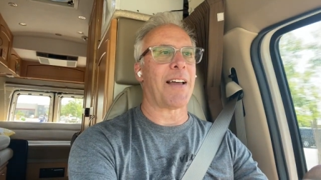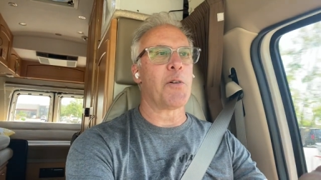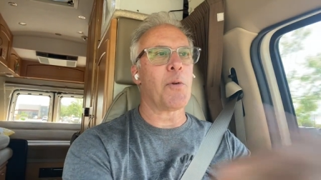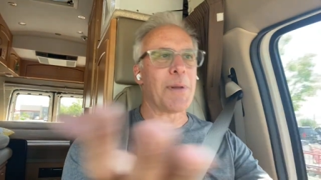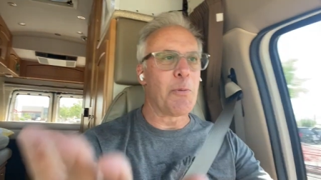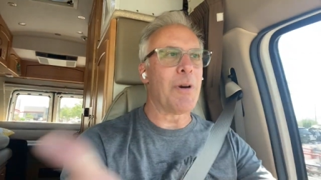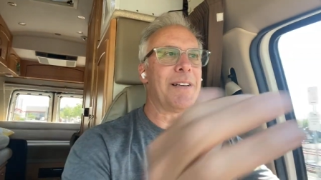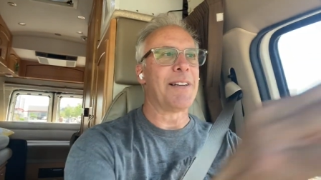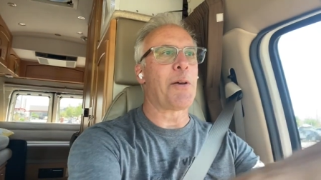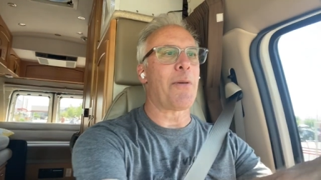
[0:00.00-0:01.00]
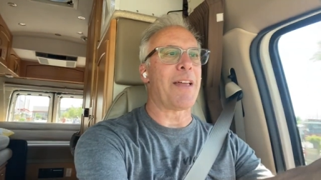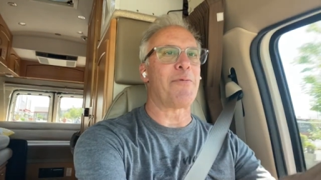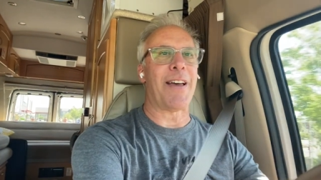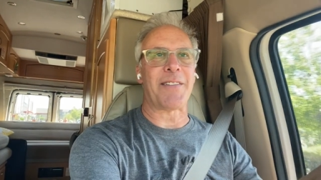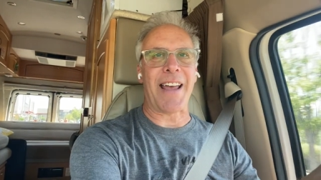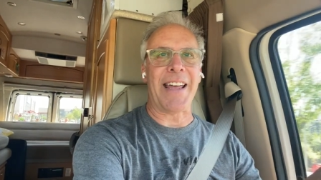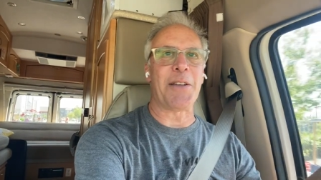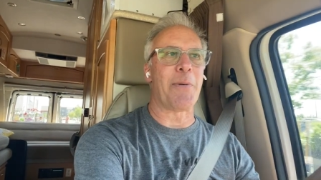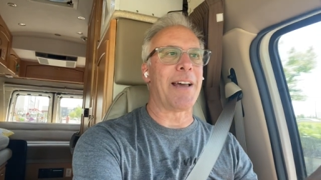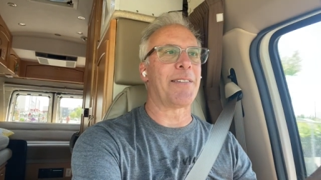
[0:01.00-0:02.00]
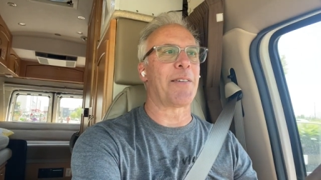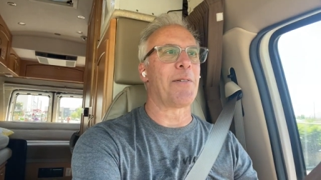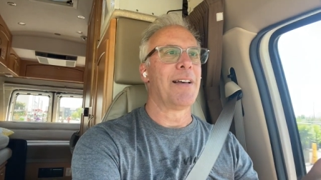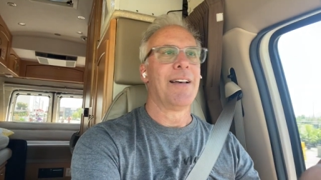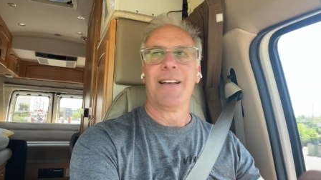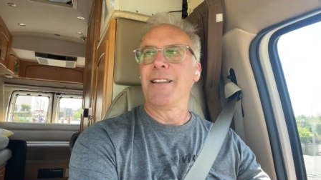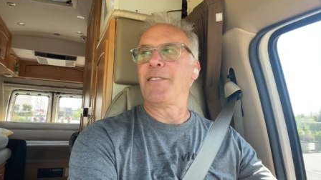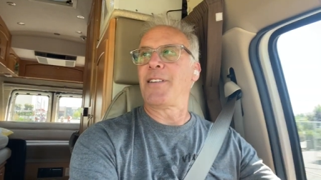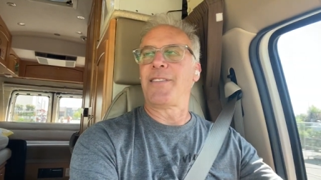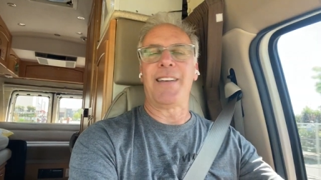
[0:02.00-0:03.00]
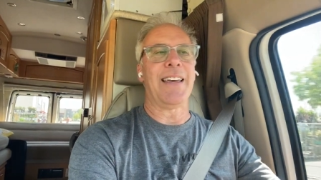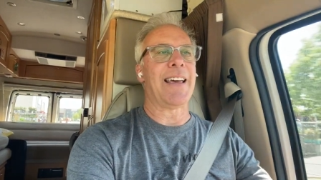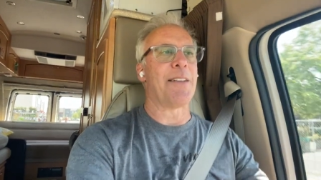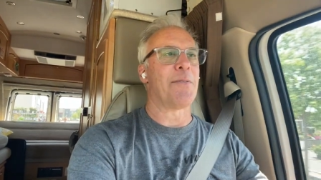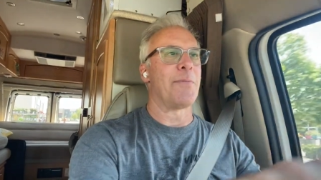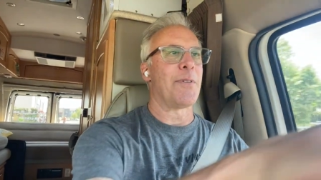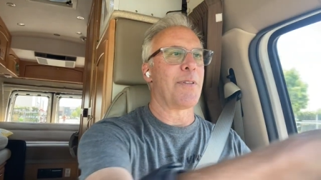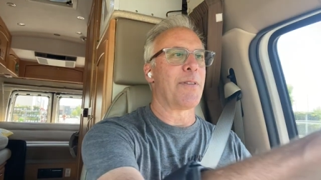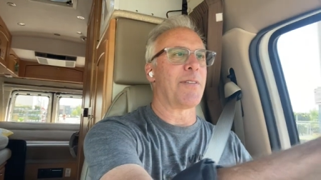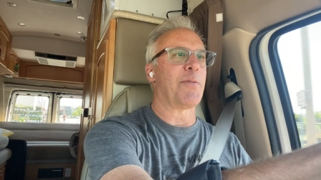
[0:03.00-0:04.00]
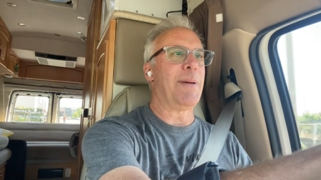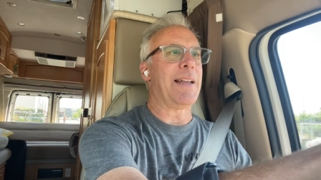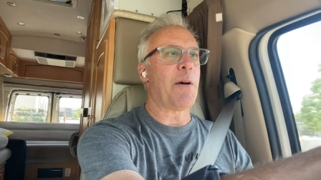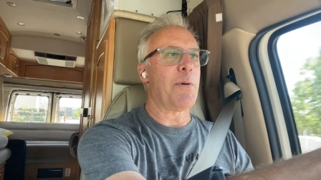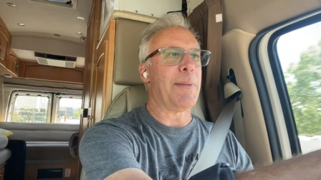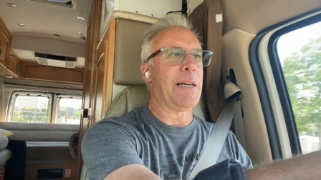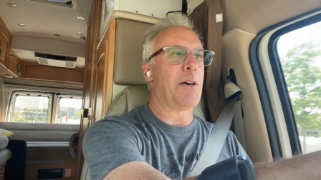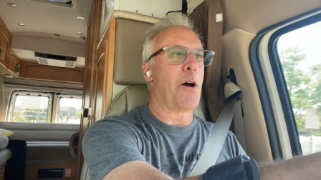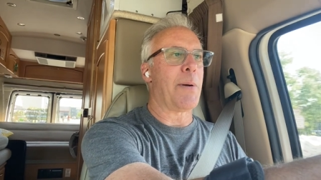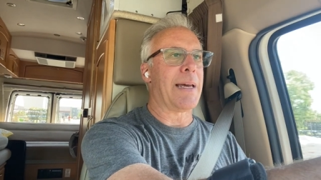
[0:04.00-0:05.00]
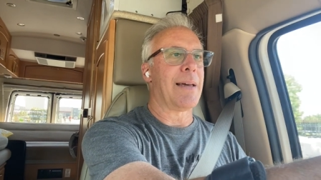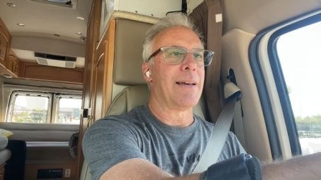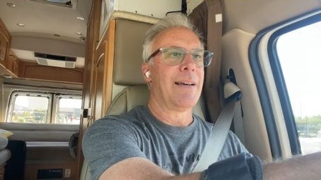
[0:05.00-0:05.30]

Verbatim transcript: I normally wouldn't go that fast anyway, so let's just see at the speed I would be going.